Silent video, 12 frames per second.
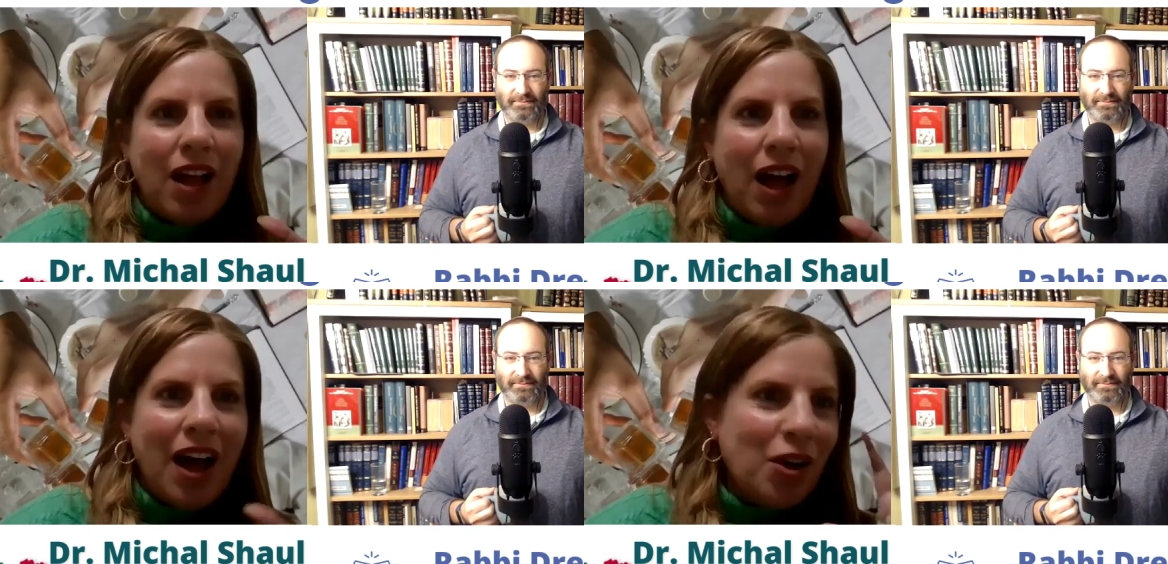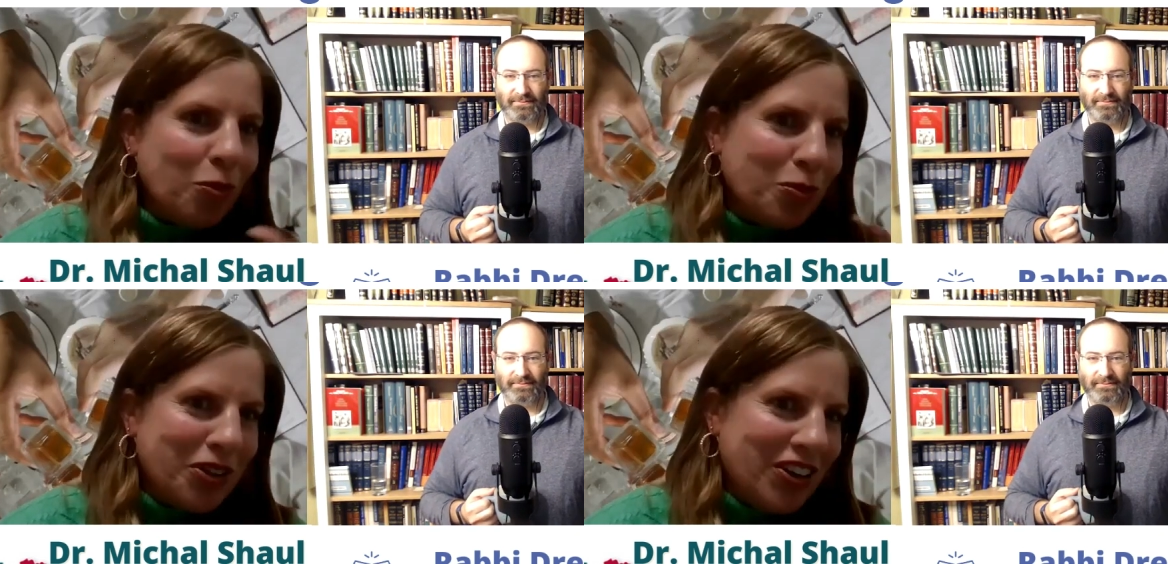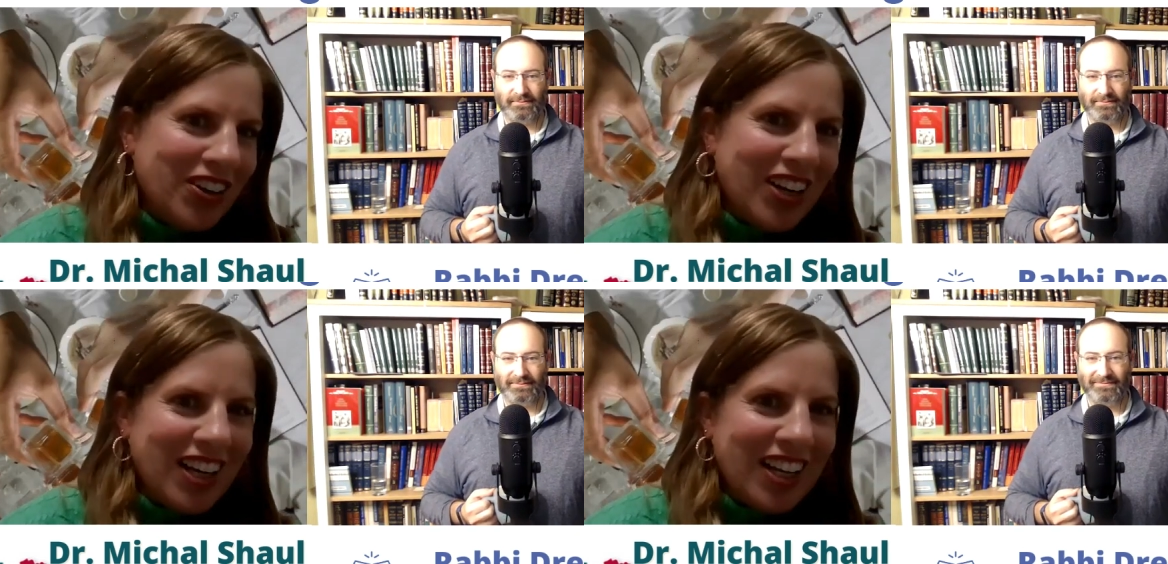Speaker 1: eye
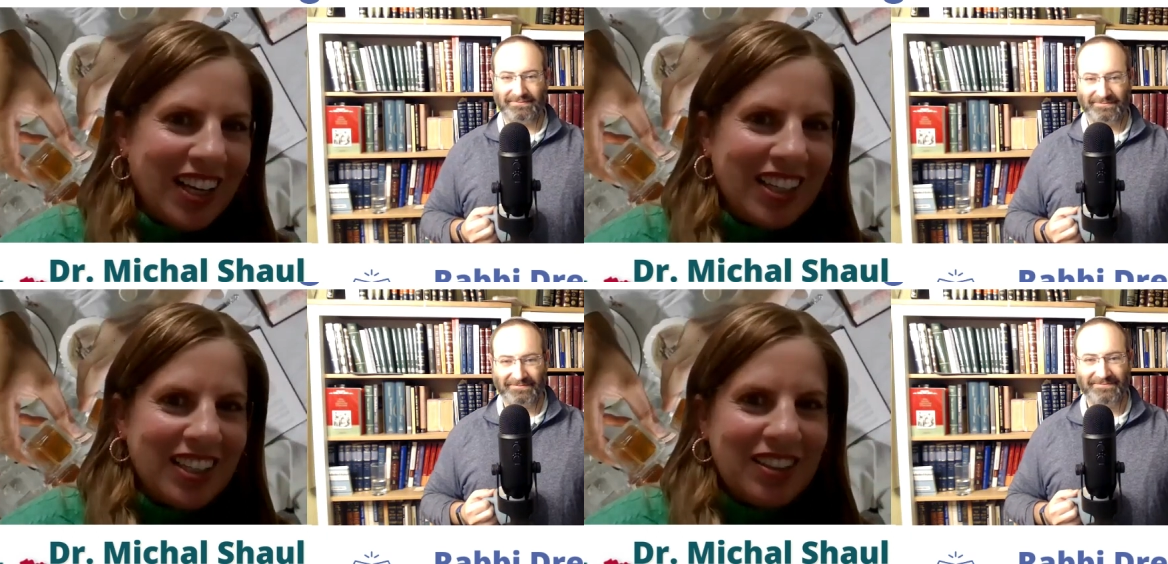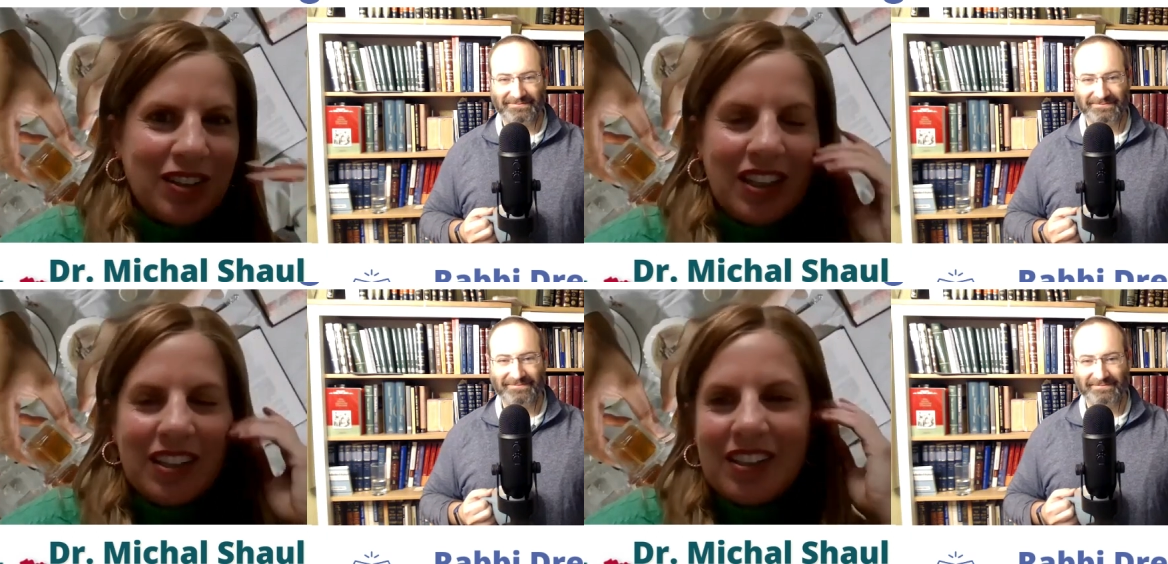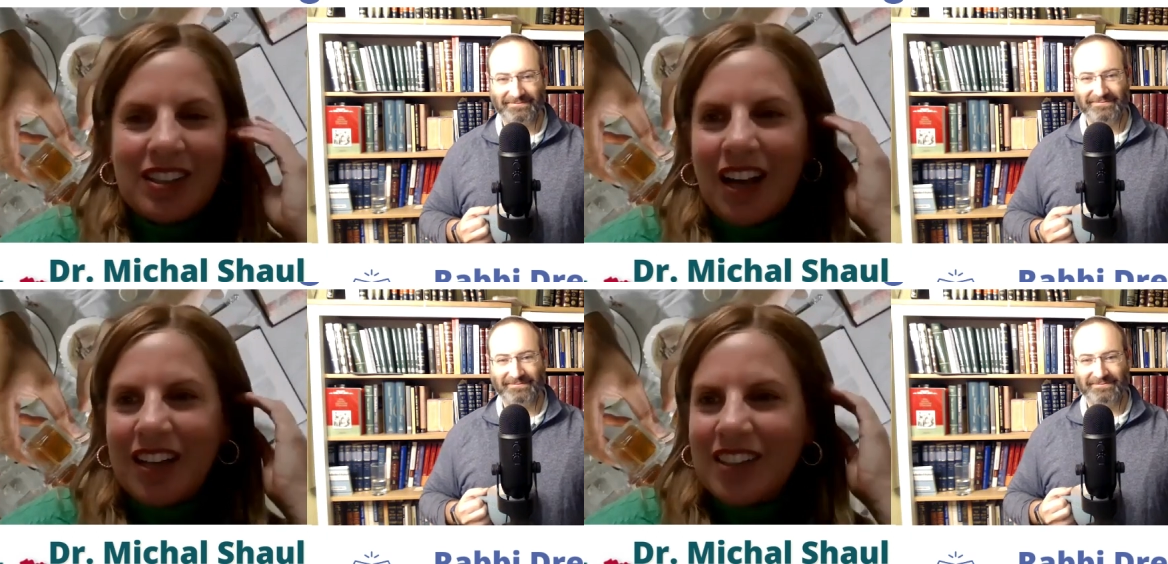opener. I like mm-hmm. it,
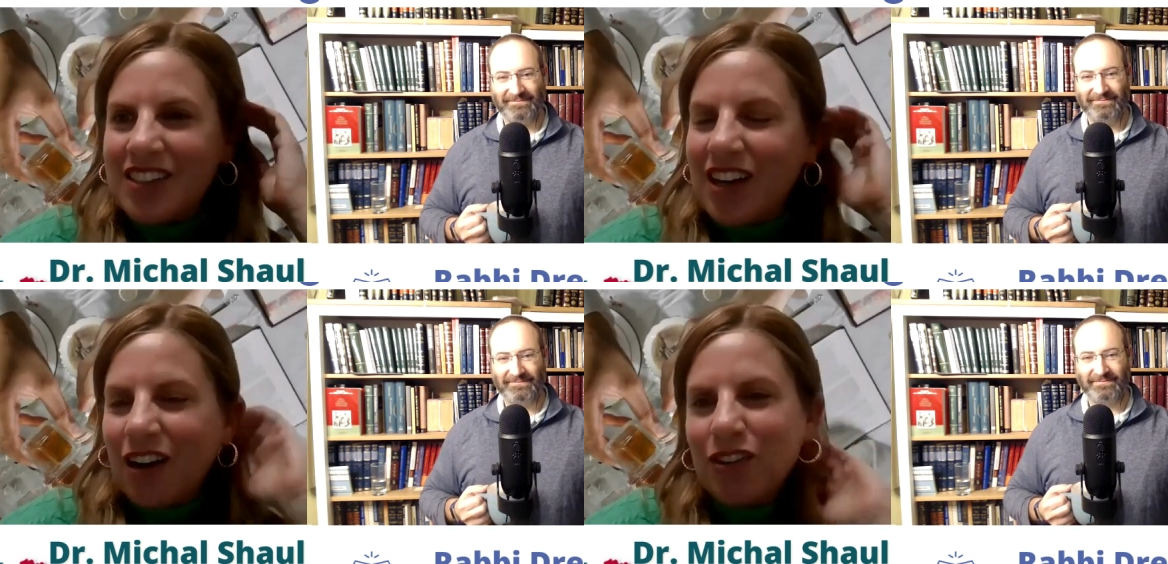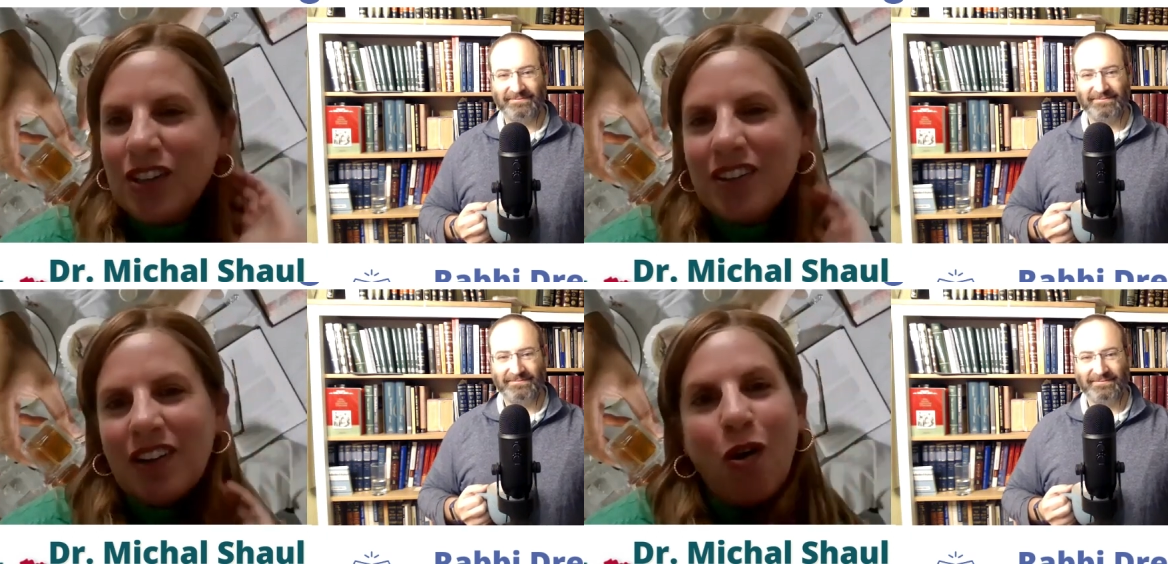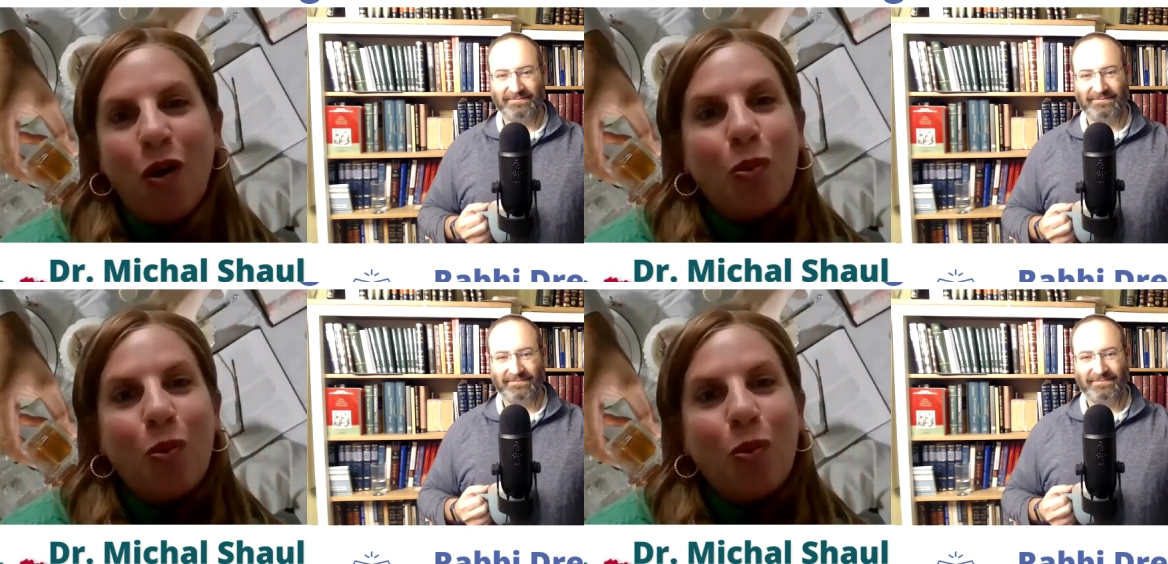I discovered
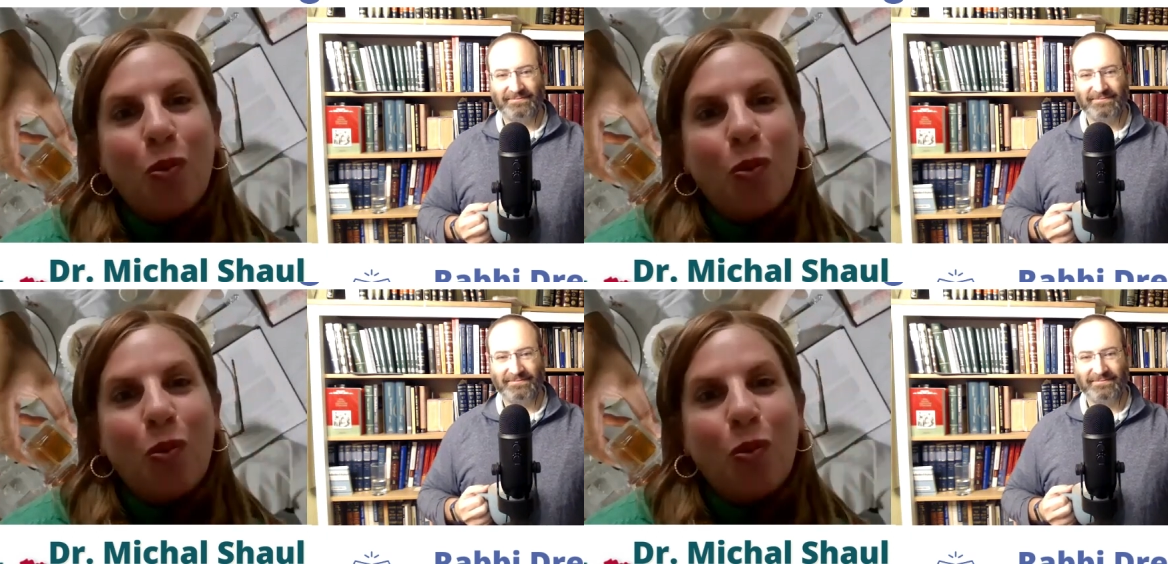a whole